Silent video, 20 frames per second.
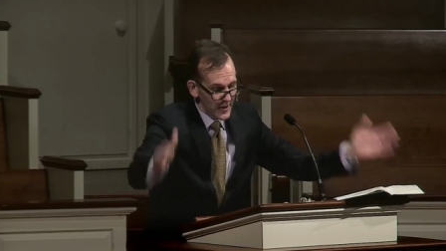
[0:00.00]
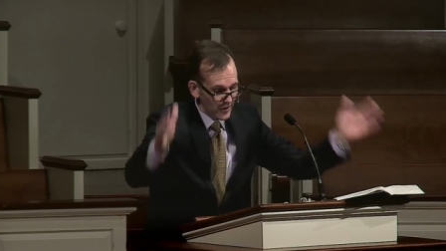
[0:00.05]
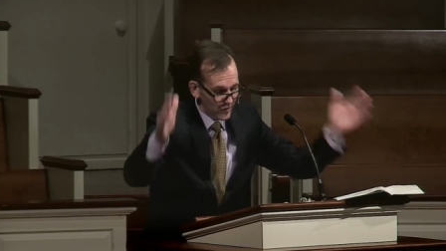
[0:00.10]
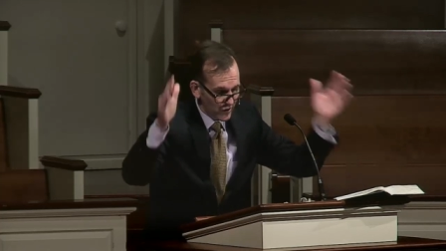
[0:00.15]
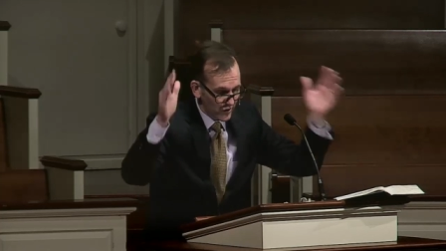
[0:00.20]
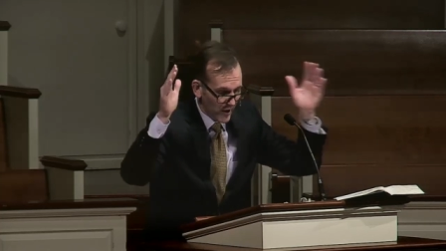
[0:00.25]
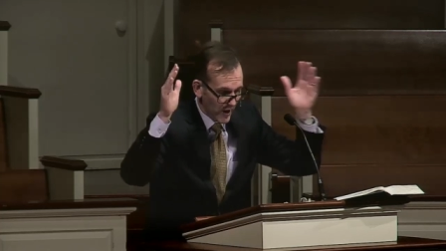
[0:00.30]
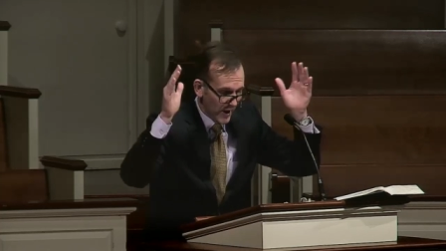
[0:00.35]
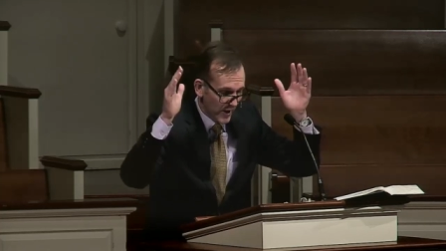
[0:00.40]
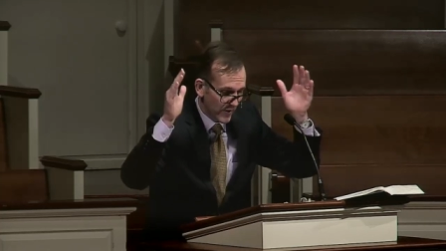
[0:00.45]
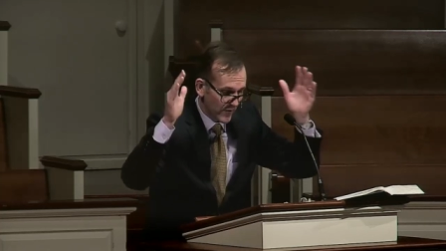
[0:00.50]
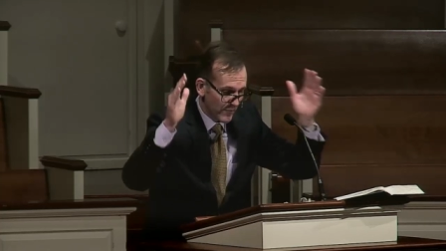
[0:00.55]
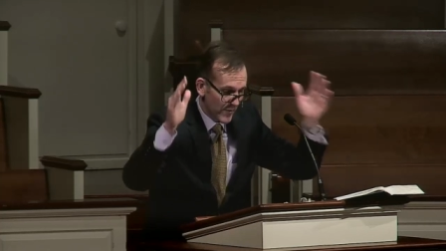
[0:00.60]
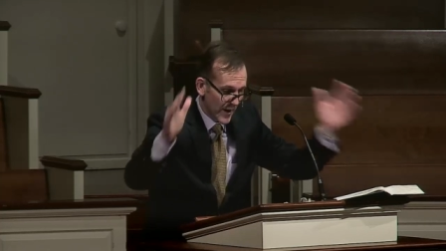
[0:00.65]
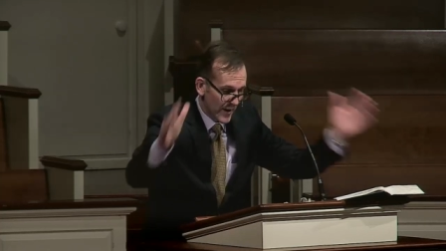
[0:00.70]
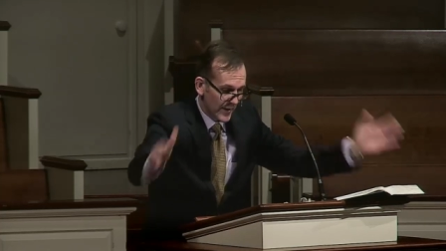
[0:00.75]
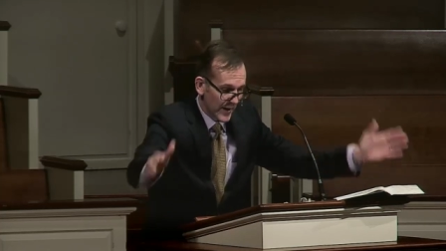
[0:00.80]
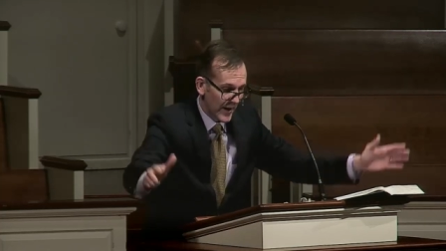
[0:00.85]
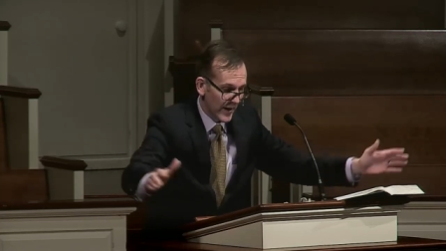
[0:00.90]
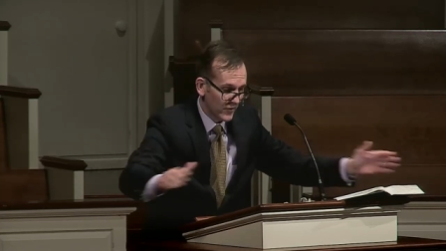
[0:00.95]
East Side of
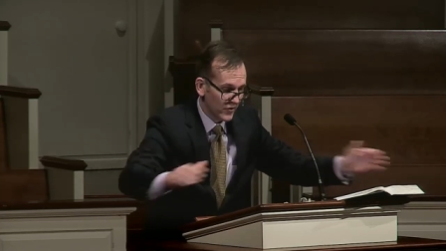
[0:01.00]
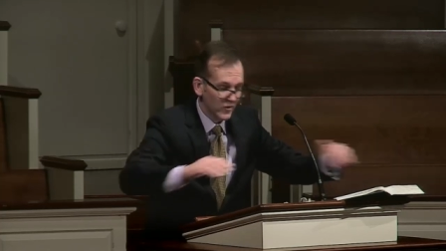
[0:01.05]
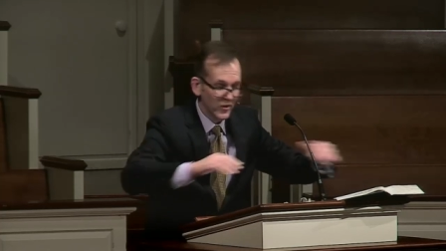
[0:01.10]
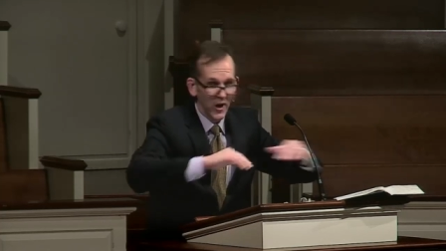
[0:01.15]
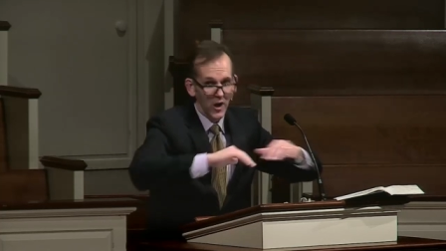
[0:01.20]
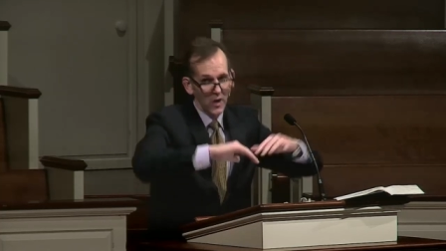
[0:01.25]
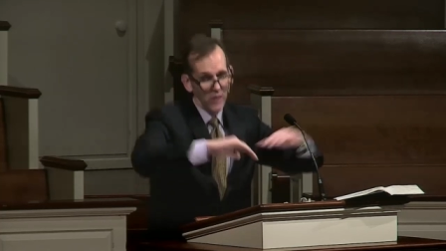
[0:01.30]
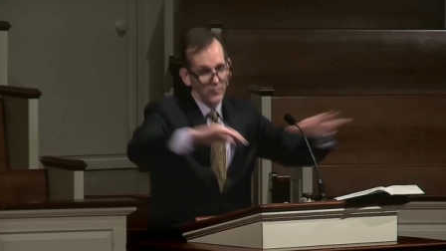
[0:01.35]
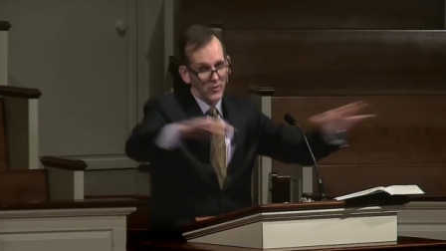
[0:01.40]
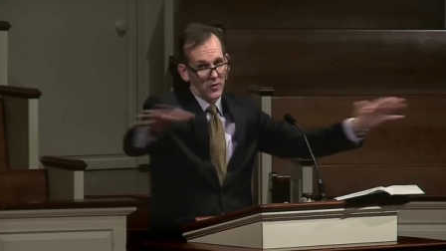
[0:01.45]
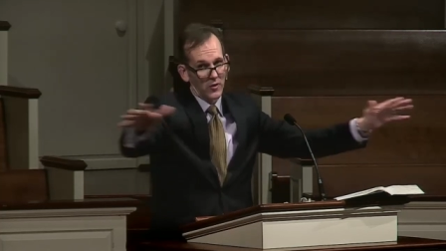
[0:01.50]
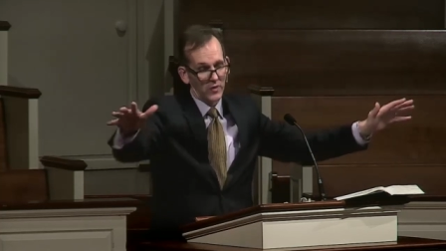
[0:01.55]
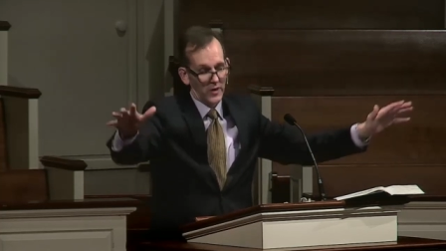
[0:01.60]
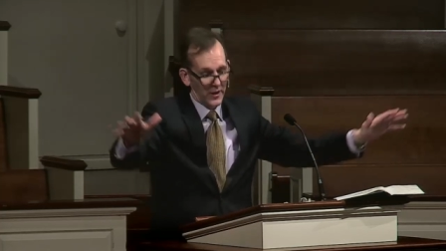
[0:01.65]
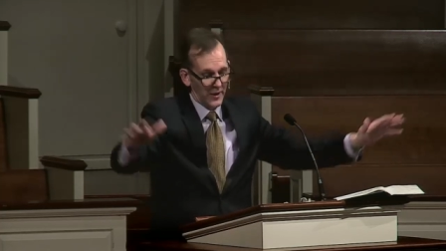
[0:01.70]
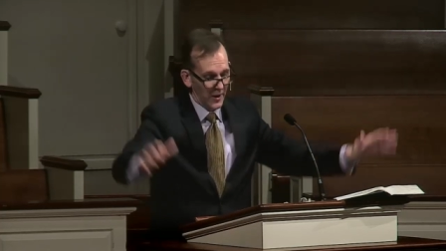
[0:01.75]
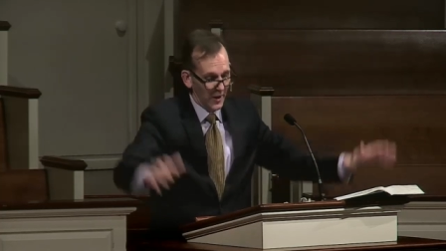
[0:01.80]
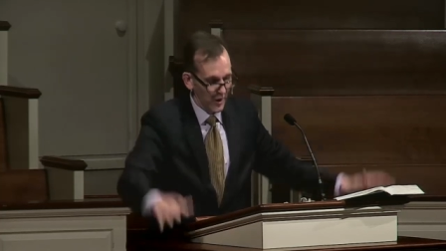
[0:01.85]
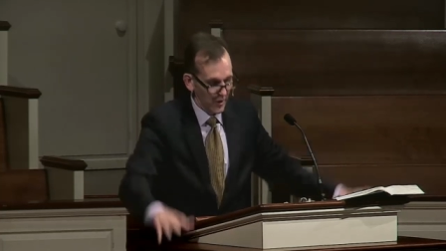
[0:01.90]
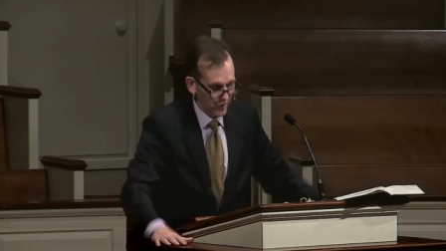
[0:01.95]
Manhattan
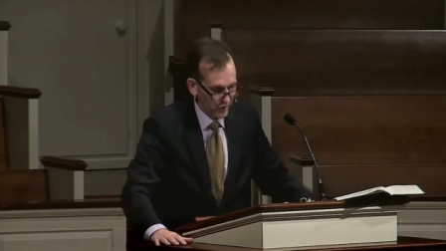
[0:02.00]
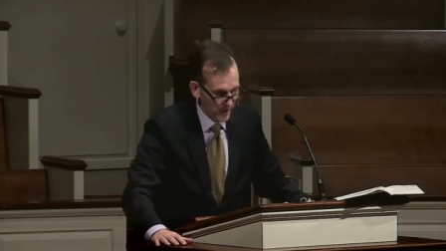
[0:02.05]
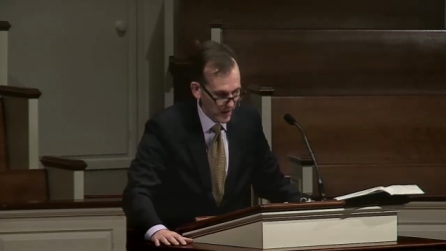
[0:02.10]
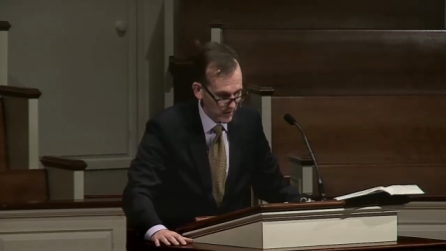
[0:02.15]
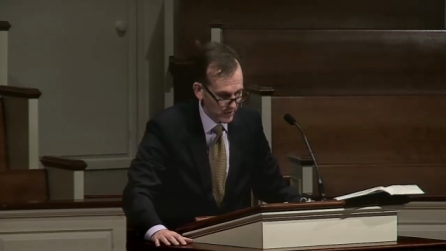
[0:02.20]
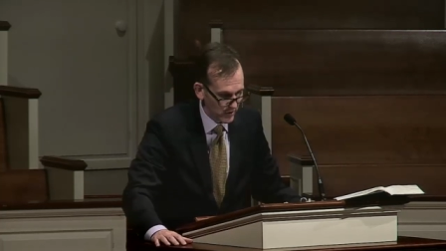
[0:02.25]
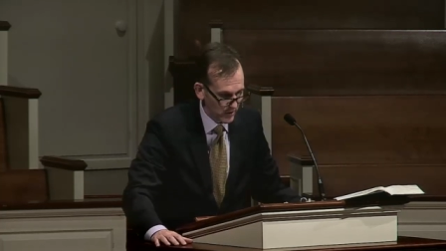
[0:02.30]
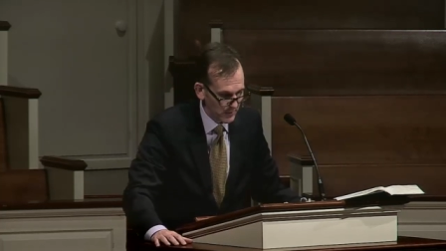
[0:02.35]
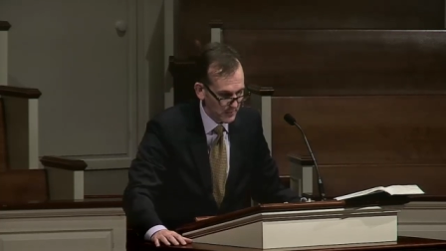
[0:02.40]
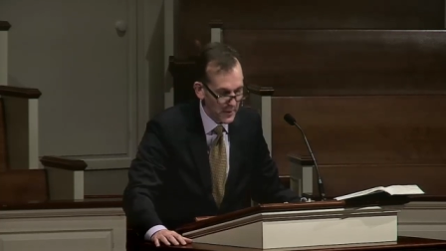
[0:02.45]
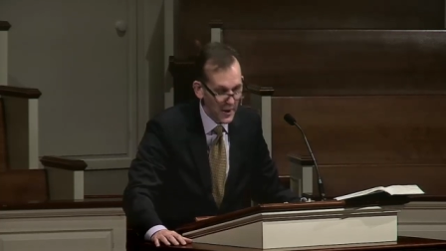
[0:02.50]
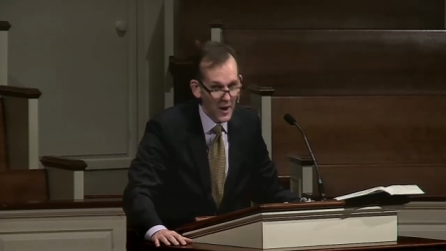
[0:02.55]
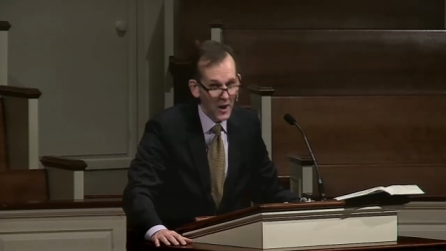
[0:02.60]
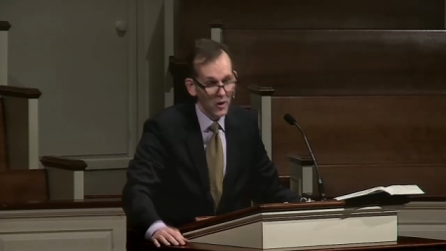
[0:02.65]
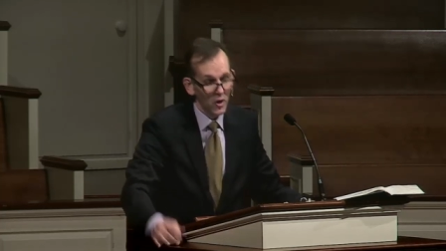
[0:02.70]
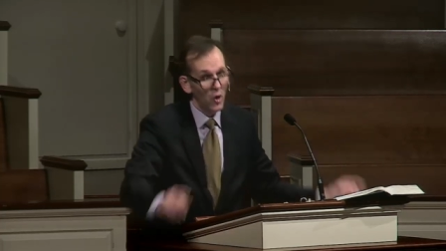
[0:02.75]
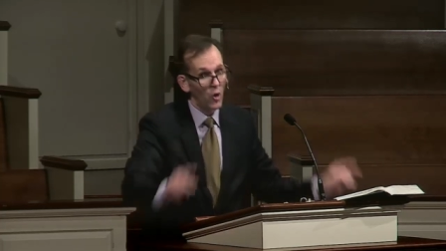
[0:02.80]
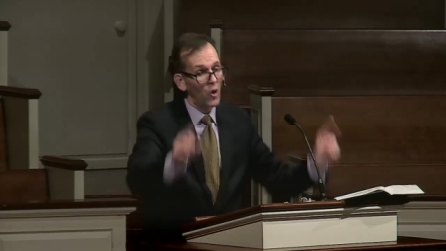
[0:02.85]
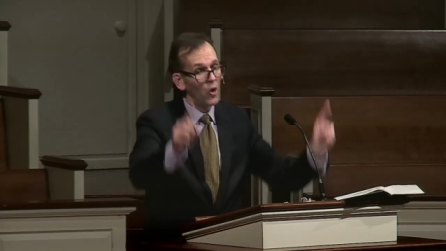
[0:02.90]
overlooking Central Park.